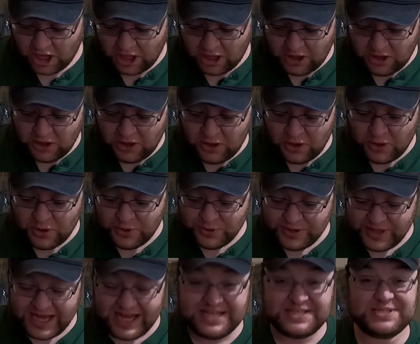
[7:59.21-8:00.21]
Oh,
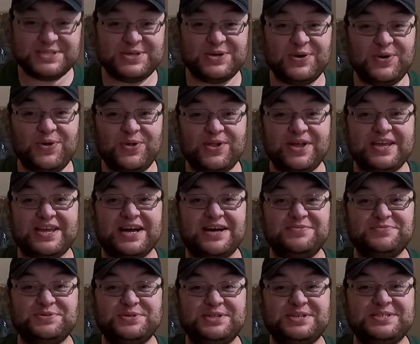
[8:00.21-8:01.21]
that's cool. It
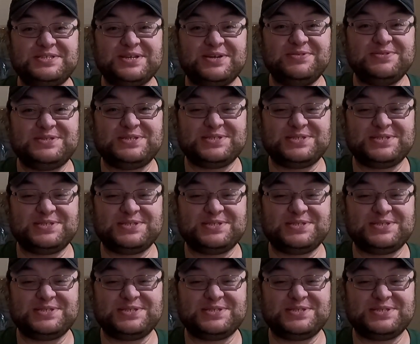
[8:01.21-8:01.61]
comes with its own